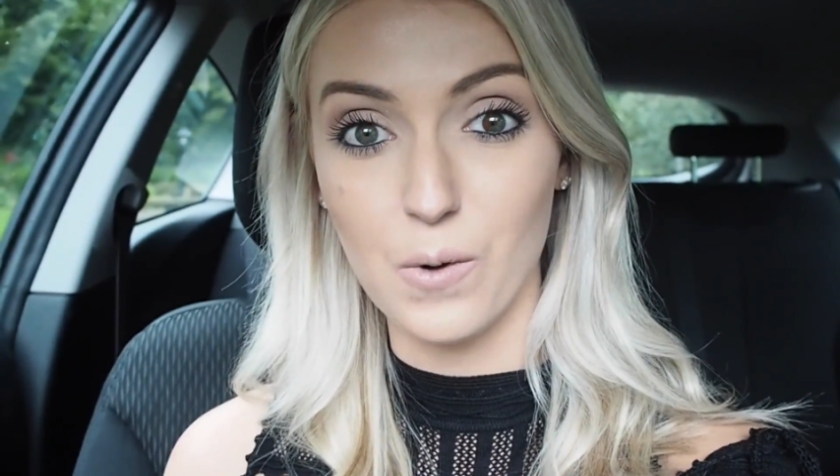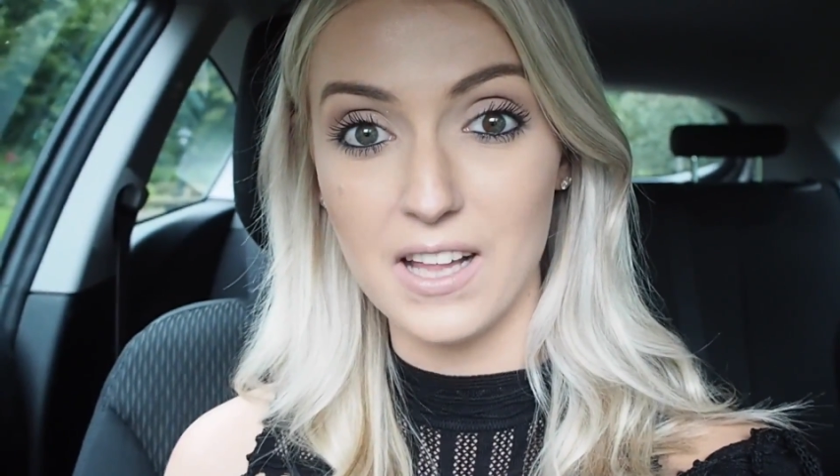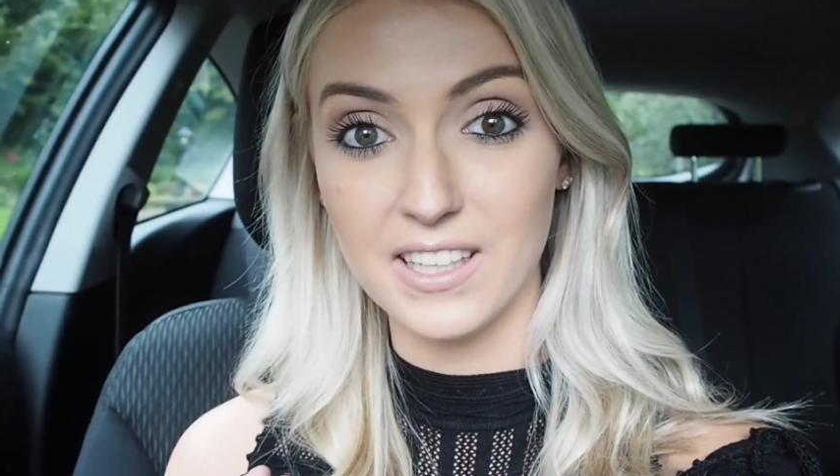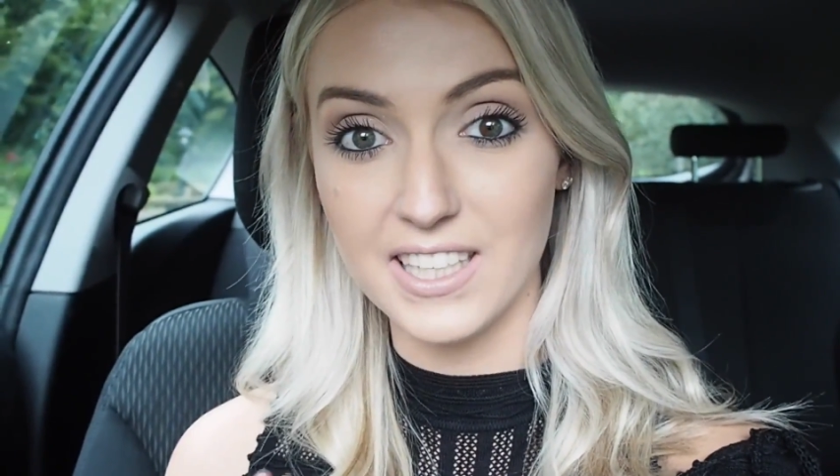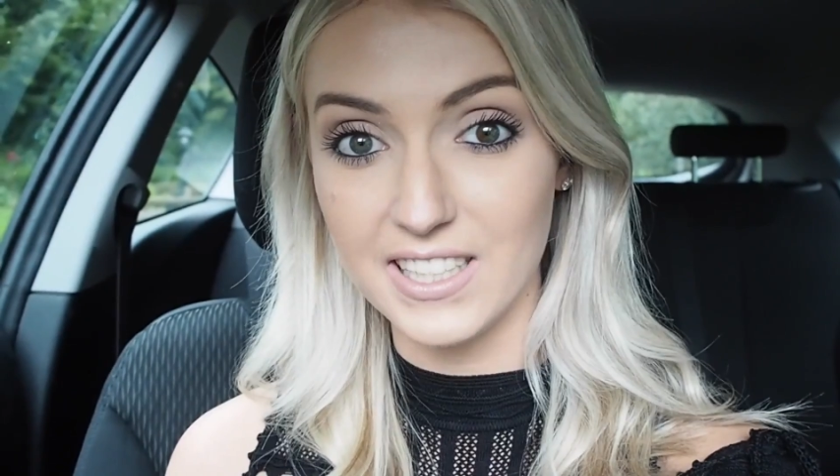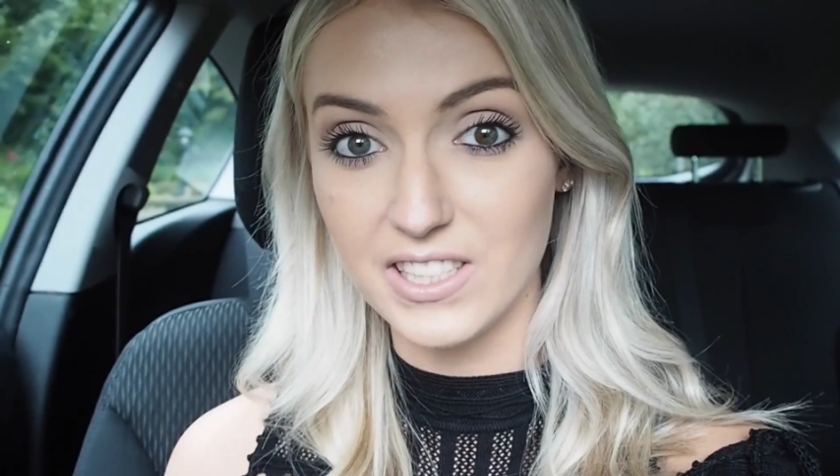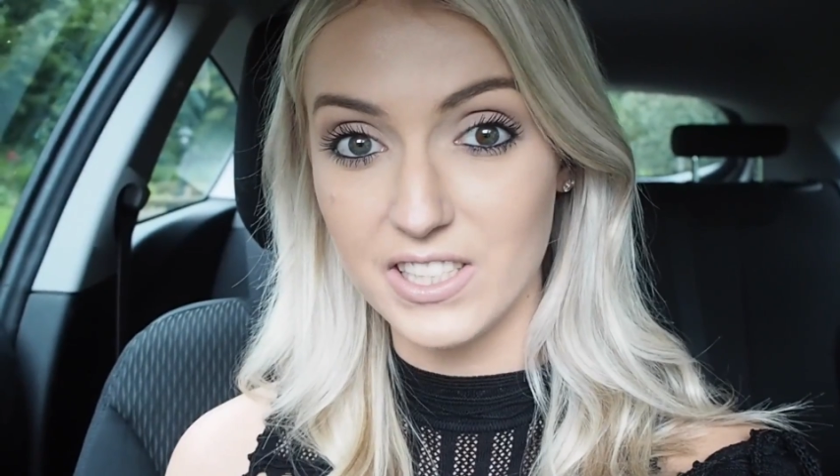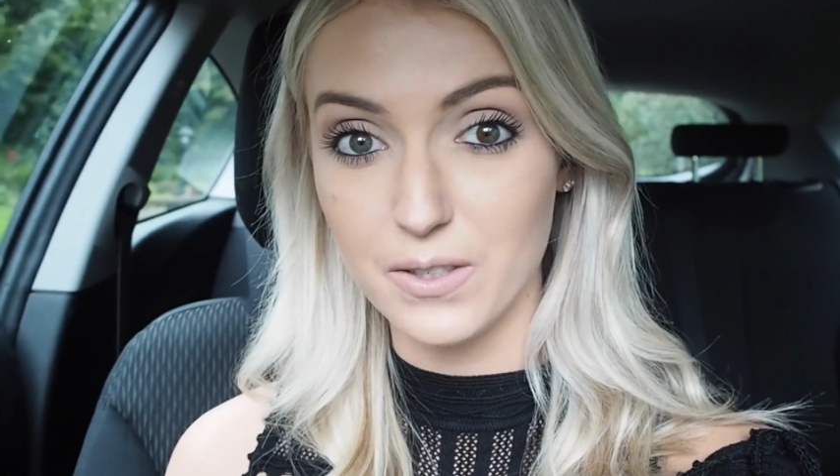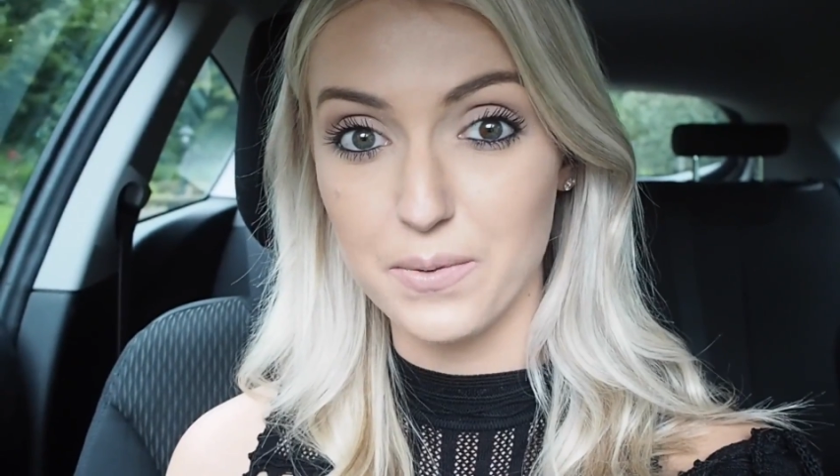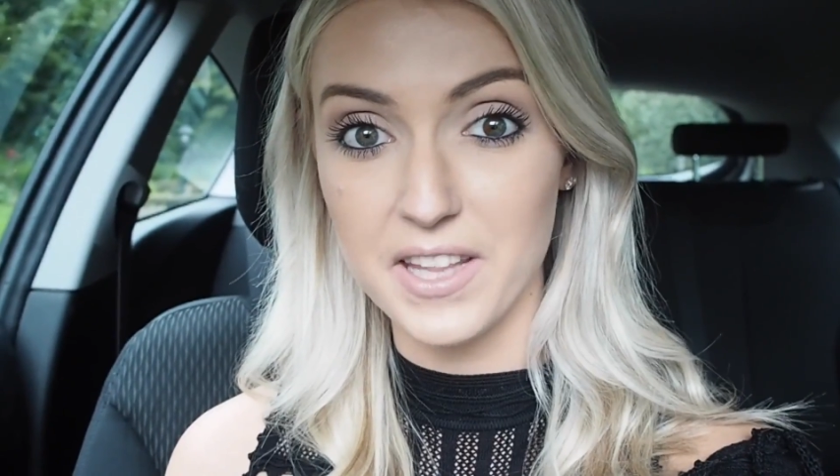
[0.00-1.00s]
well he's
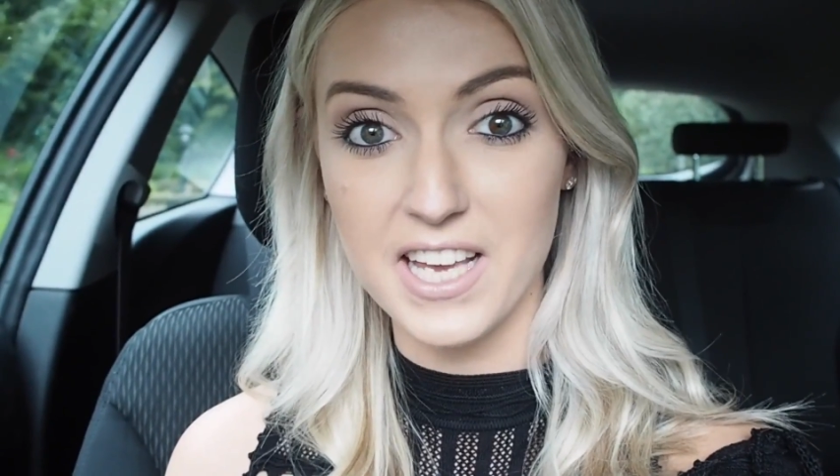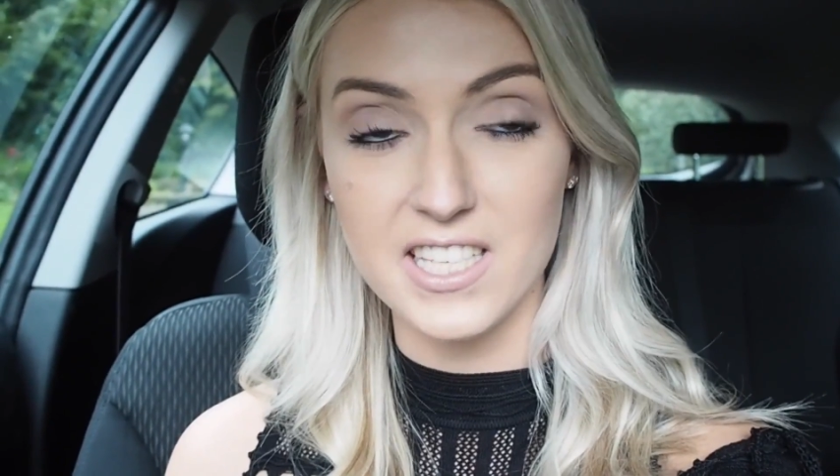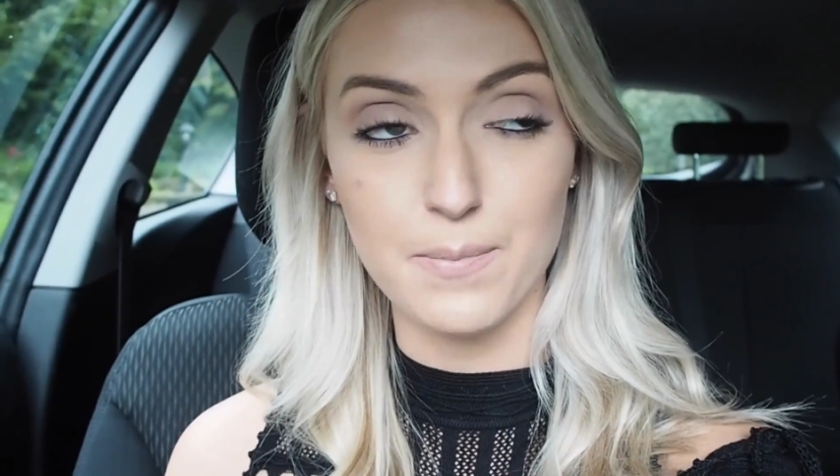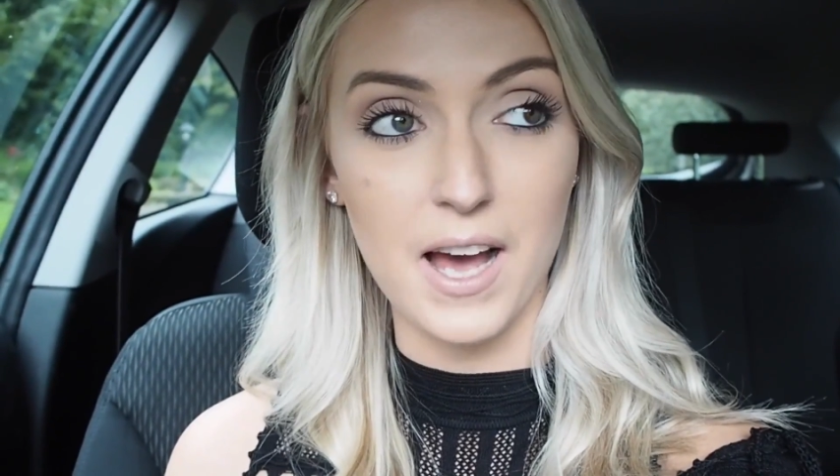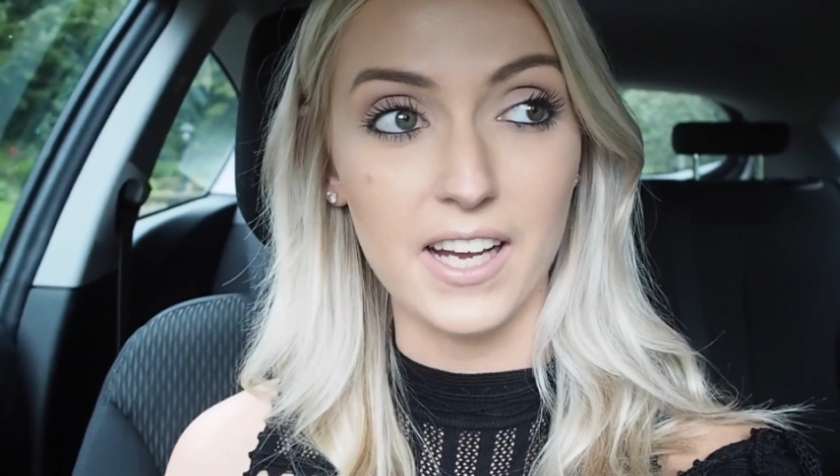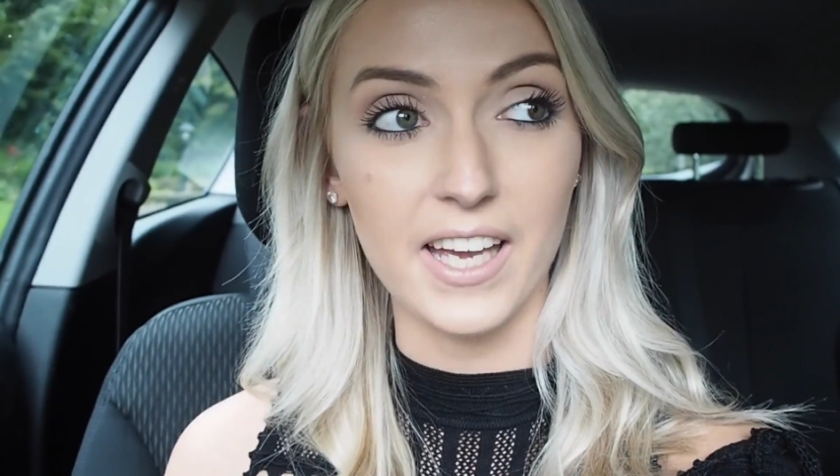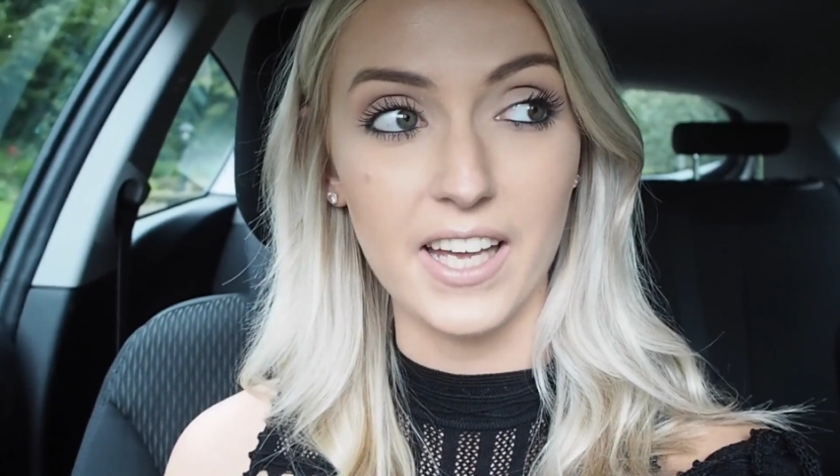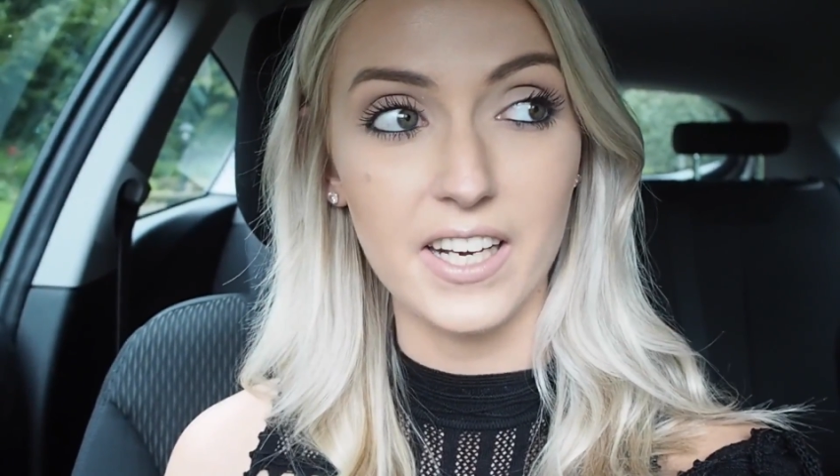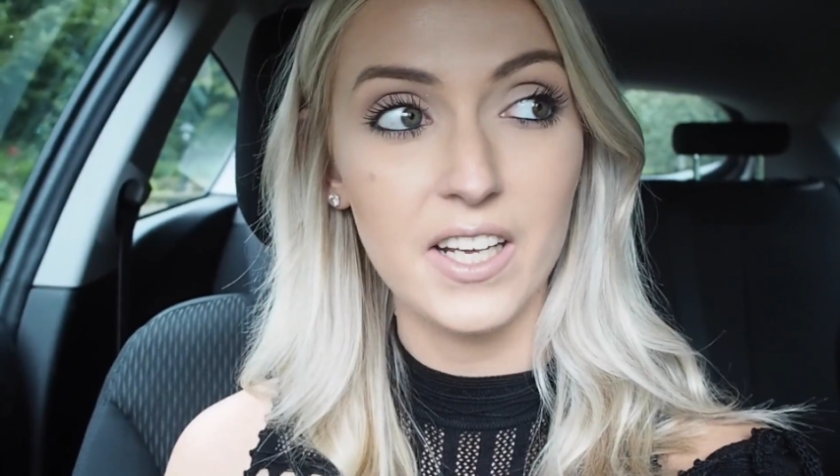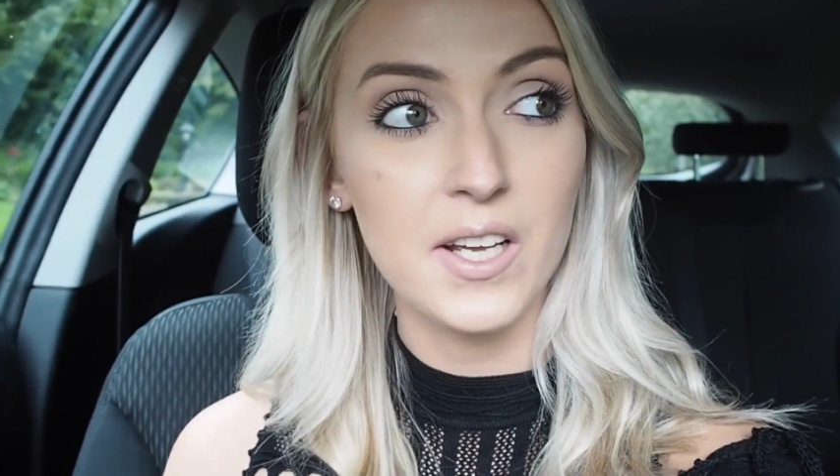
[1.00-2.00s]
doing with his
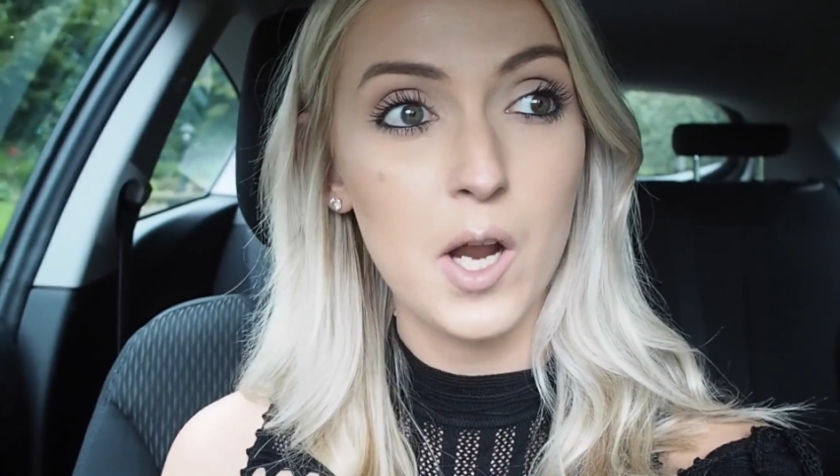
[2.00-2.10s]
packing.